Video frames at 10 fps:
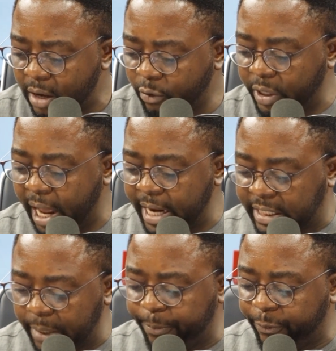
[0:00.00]
So there are
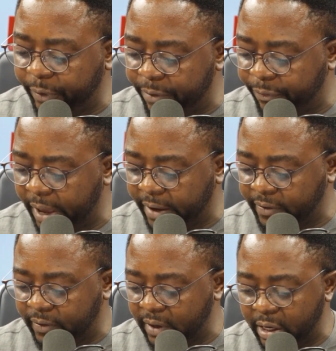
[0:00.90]
deep
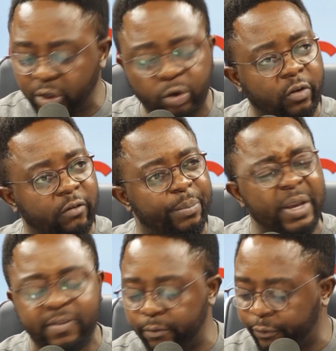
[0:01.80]
fakes, issues of
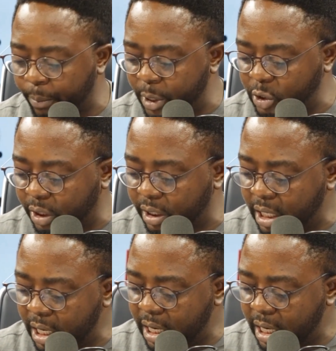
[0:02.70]
misinformation,